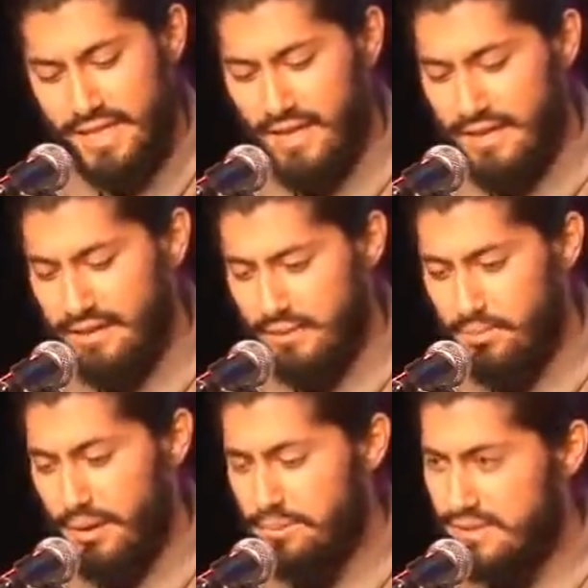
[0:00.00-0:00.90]
and
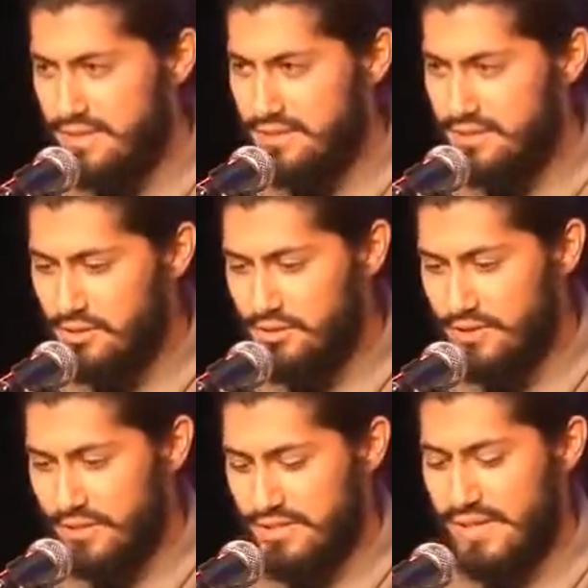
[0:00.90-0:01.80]
my place in the
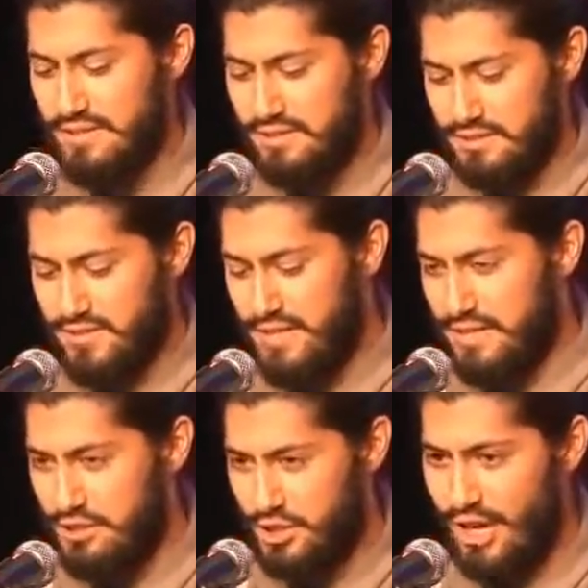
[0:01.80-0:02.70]
universe as
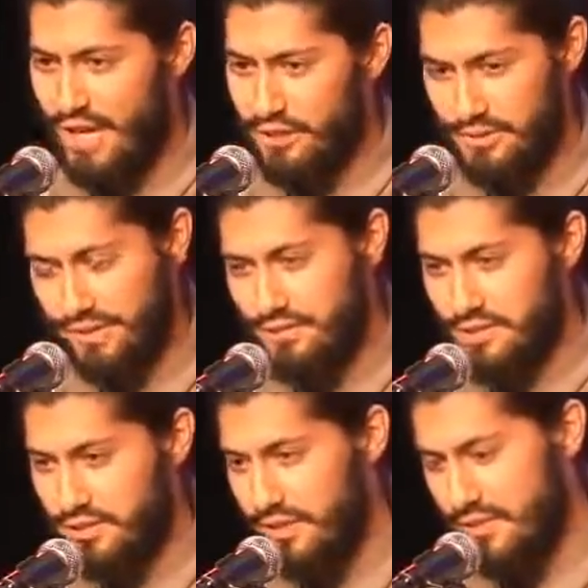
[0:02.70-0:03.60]
a child of the
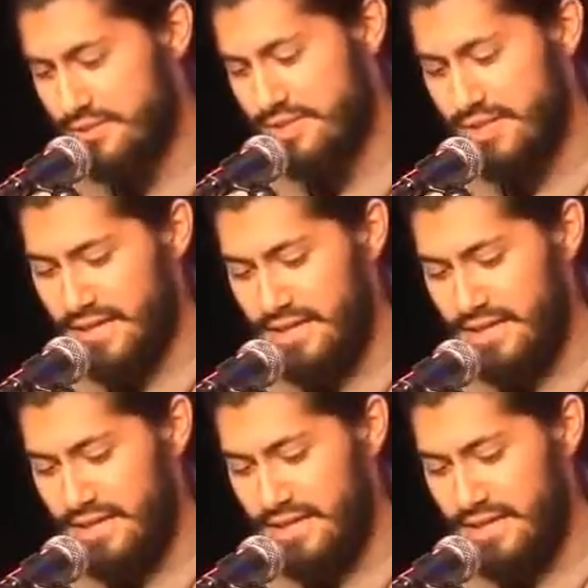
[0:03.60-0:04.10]
stars,